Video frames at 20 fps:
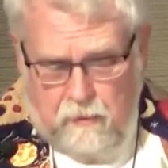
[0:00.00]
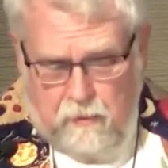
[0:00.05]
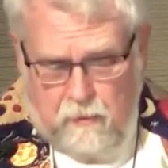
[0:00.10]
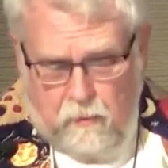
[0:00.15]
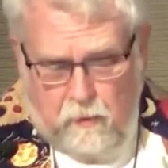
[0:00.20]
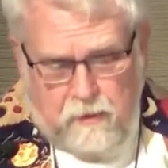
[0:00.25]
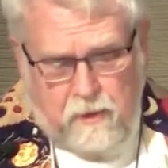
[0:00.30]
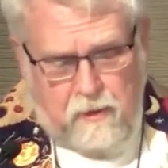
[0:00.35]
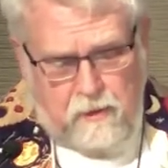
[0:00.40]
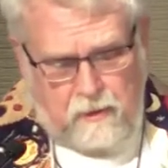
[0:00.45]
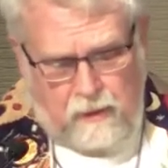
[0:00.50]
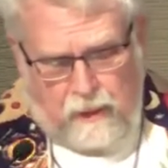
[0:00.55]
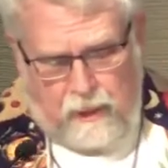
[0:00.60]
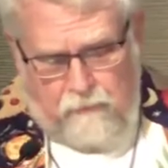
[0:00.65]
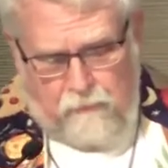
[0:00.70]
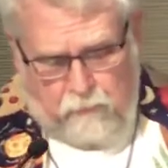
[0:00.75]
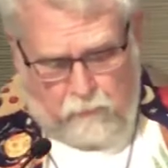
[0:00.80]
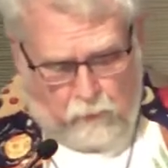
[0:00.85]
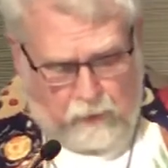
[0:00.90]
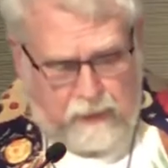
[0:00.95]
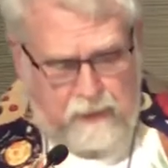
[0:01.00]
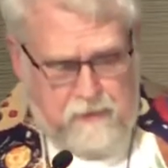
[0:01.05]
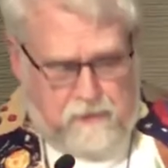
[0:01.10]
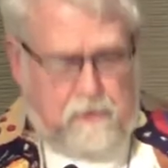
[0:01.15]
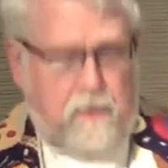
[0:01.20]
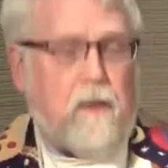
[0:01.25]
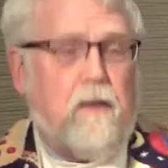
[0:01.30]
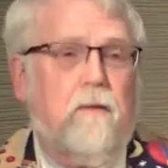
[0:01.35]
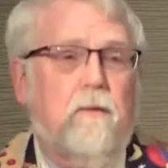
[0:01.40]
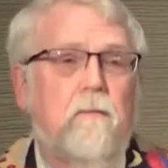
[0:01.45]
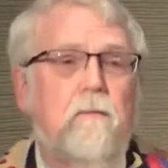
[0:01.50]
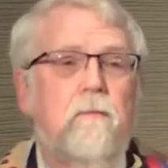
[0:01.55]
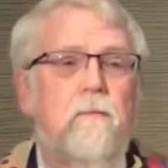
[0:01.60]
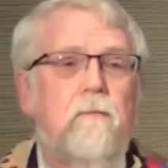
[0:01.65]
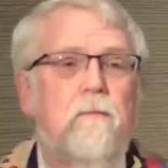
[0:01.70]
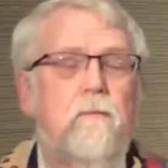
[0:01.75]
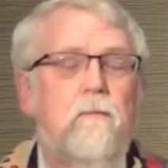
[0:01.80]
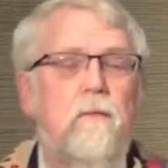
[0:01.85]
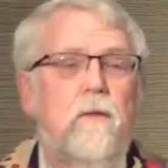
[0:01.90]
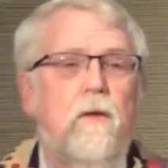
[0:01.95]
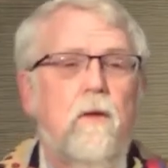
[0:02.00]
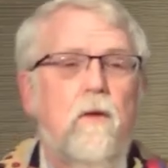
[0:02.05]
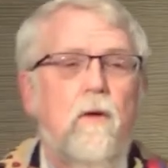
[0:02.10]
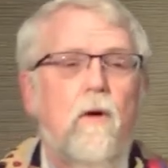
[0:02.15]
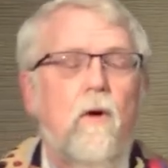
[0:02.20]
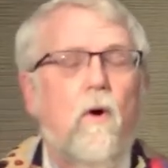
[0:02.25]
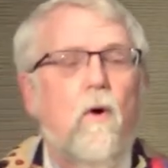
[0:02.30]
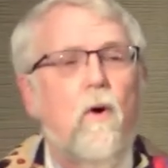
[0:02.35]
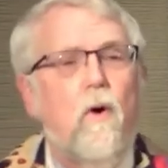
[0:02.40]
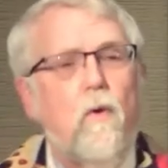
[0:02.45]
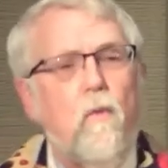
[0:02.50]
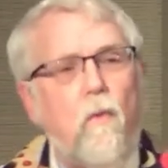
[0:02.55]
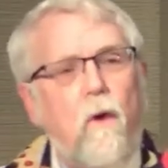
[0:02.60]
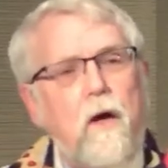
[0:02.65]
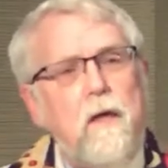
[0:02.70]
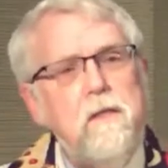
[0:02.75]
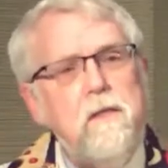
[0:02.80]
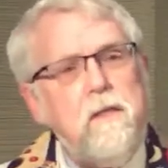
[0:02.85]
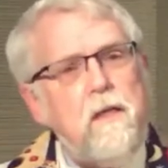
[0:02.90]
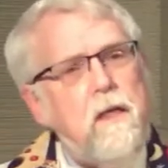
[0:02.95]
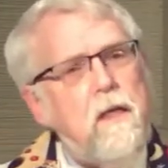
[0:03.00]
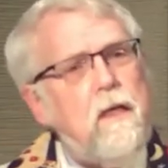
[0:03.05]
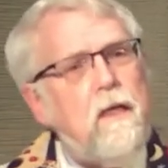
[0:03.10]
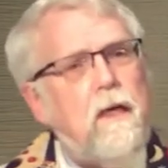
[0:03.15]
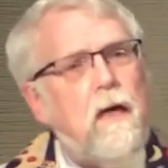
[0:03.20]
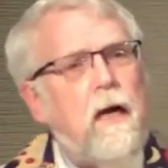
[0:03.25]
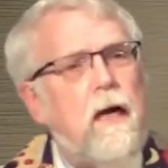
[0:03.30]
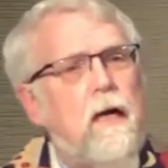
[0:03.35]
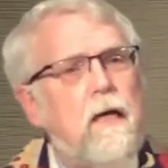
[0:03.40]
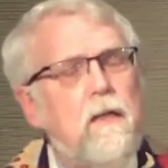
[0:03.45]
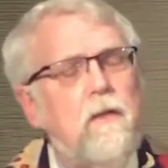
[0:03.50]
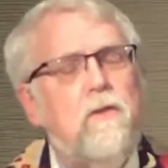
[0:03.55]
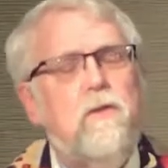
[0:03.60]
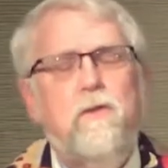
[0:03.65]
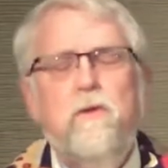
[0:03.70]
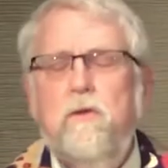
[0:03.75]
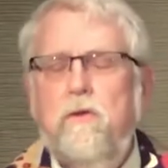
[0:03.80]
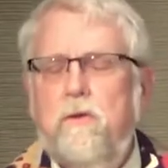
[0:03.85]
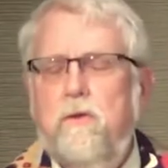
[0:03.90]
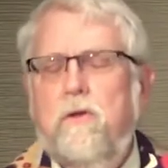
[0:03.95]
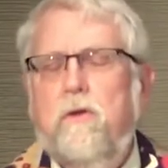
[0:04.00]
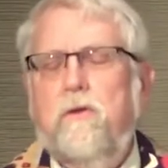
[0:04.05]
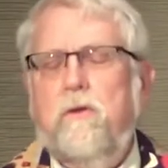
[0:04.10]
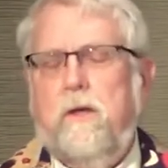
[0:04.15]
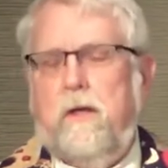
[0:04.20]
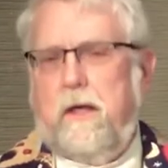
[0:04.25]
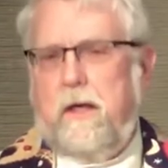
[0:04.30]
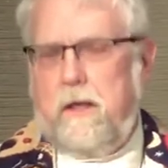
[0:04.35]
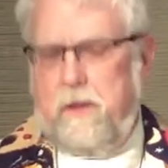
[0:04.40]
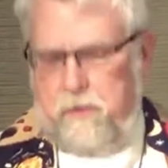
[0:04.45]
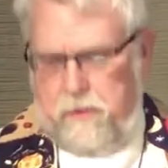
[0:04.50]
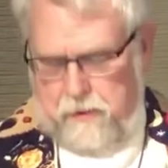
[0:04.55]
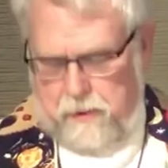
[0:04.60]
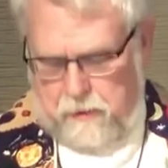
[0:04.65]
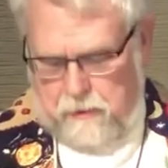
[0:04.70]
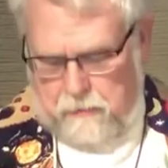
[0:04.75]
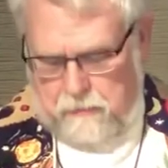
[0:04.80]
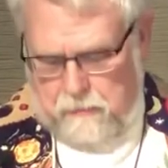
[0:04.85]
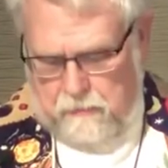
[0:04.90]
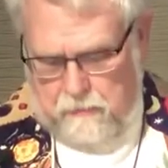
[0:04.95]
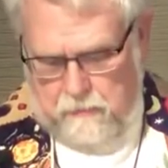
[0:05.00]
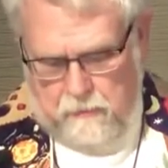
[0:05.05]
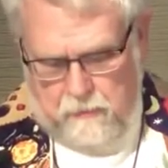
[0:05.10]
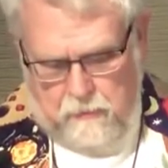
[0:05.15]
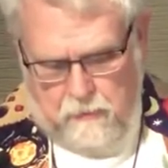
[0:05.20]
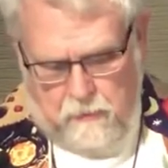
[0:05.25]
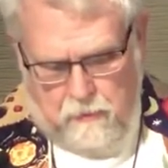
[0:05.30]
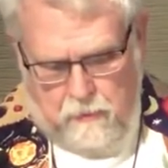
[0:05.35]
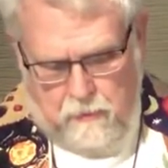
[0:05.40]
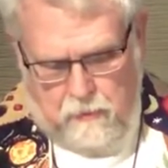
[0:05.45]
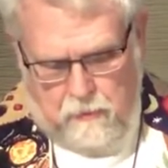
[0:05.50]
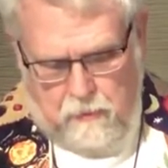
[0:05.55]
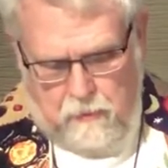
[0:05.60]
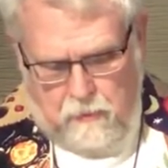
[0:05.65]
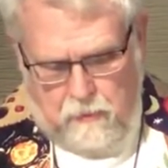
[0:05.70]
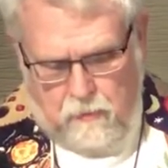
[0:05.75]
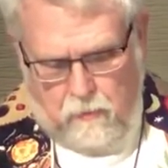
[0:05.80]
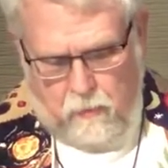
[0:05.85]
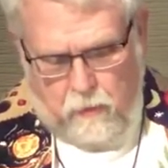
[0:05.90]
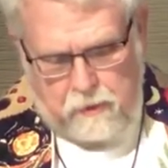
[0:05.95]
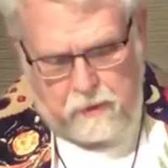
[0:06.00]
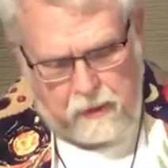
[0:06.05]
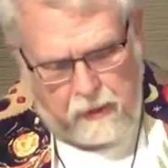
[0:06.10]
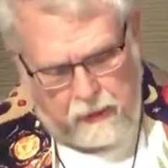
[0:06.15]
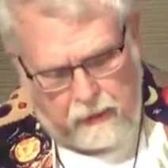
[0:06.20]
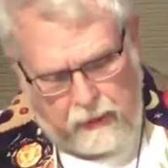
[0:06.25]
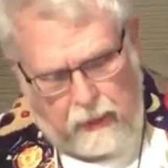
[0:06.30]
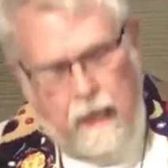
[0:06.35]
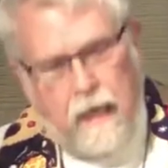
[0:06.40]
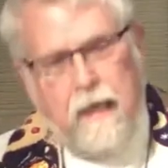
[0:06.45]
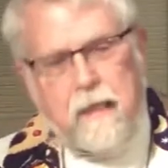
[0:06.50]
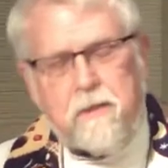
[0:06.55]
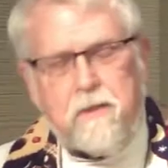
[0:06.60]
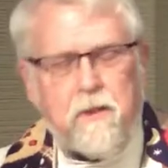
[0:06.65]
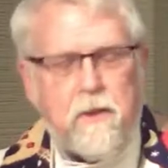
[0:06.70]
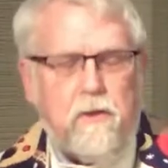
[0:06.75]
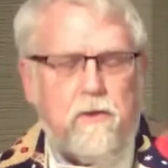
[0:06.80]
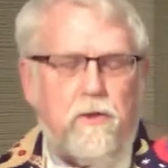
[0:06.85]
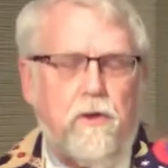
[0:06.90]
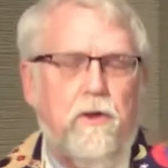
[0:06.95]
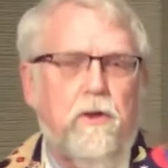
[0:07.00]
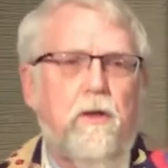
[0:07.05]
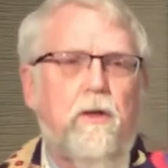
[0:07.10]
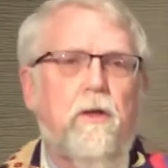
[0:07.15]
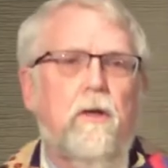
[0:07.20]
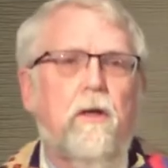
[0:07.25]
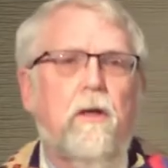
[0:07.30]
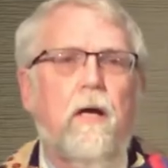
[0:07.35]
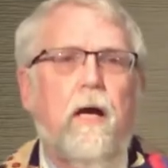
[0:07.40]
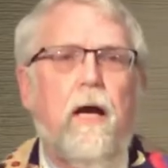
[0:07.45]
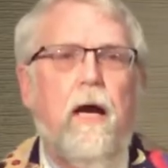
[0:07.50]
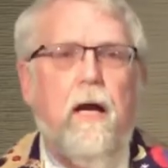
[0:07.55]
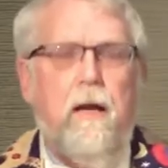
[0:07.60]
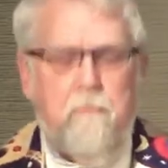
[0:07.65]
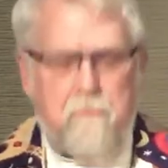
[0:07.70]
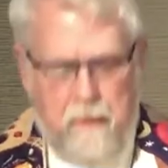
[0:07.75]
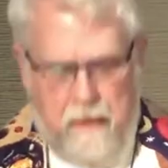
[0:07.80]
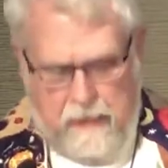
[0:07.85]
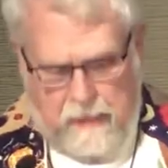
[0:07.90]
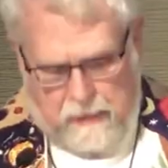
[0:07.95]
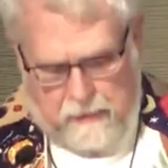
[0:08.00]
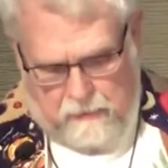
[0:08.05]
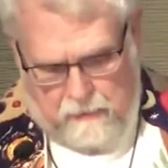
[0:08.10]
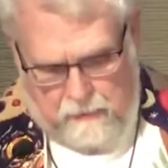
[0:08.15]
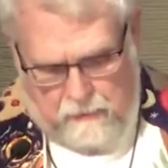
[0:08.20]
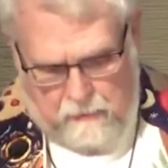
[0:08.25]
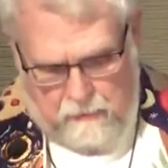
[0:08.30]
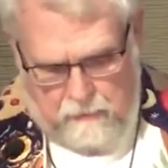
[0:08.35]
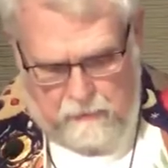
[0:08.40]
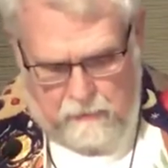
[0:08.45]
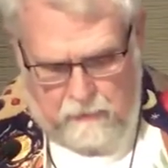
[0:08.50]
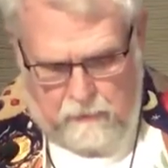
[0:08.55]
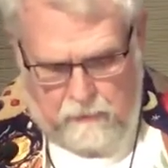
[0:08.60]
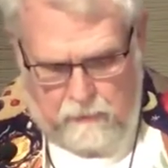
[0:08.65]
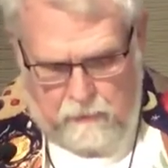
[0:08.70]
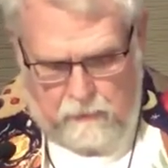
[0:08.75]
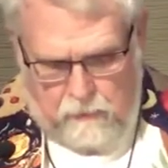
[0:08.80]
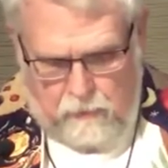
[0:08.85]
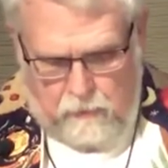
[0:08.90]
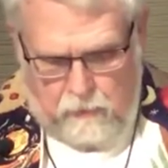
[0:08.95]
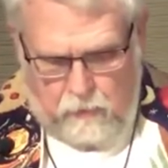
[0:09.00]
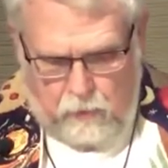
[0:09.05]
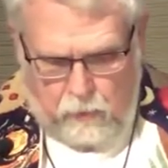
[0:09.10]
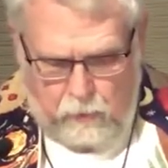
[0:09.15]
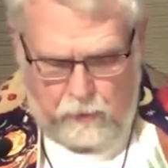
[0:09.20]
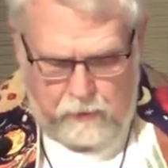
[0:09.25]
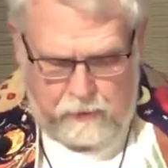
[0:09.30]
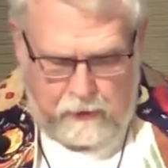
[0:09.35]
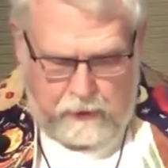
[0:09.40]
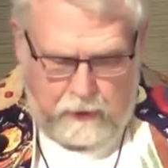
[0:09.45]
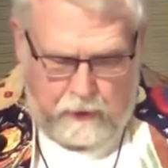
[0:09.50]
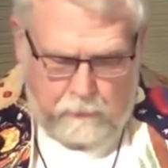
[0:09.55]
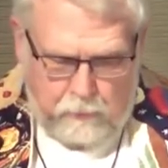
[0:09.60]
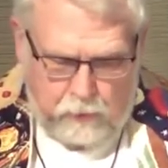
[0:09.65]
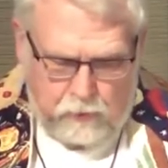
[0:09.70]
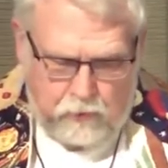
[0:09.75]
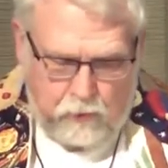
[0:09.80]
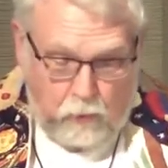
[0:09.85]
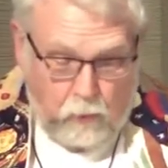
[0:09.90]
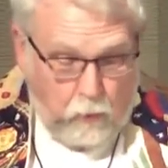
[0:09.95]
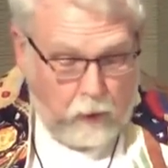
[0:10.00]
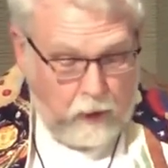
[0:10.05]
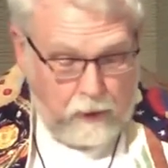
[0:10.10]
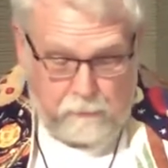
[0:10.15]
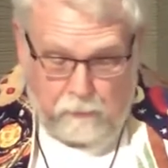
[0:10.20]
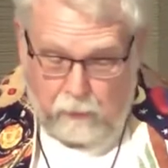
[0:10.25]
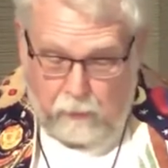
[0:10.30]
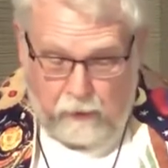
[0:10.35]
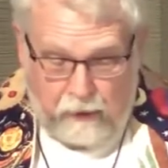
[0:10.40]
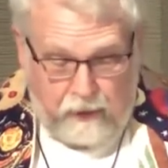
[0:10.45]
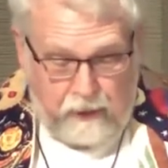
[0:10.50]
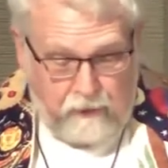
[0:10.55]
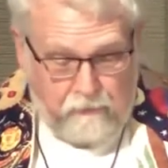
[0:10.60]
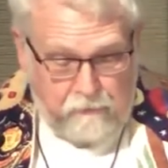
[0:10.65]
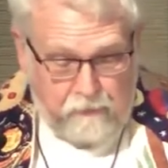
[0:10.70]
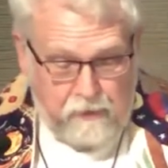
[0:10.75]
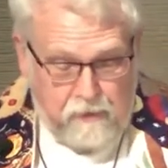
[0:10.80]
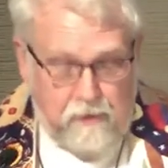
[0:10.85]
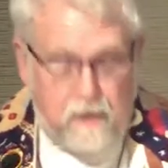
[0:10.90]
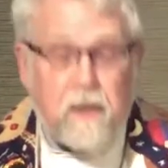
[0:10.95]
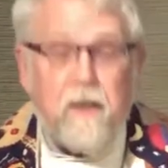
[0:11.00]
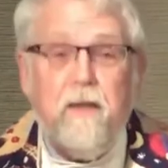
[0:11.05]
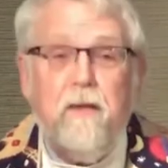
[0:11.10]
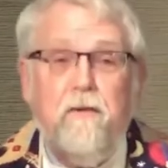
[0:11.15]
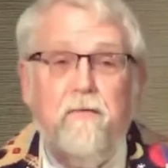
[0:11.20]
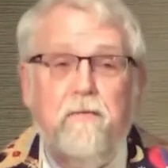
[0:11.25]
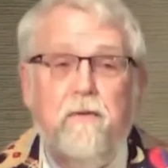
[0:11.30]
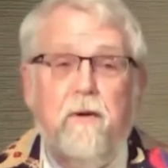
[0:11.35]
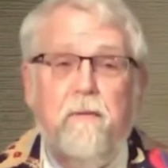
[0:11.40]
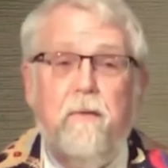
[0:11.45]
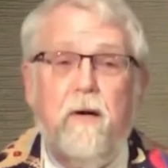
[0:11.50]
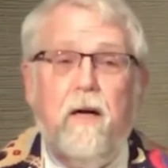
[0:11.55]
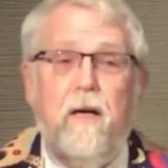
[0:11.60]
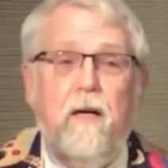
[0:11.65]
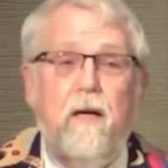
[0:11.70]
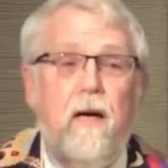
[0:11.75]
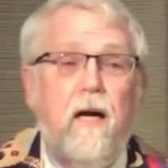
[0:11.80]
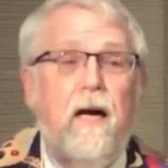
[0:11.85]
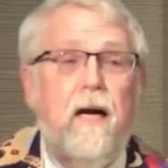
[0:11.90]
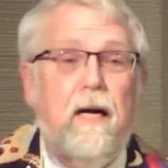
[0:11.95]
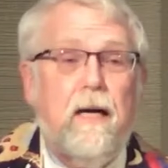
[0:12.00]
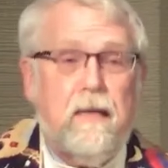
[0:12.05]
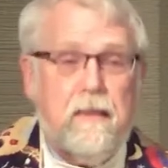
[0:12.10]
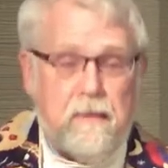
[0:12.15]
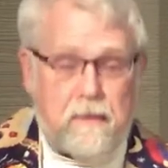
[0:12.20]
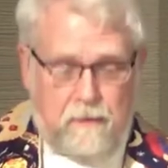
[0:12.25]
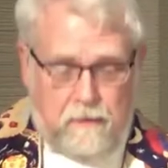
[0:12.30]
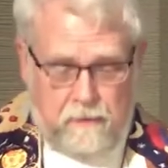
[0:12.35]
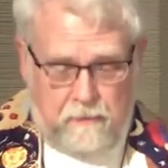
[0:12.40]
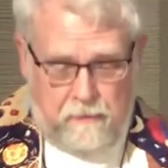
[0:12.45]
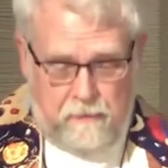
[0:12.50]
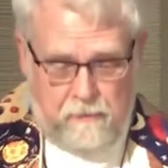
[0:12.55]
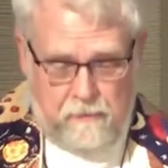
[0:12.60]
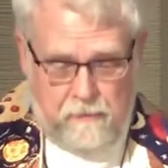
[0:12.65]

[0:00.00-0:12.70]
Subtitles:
Was his life wasted? Or was he God's new creation? Was he God's eternal amen, who is able to wipe away every tear from our eyes?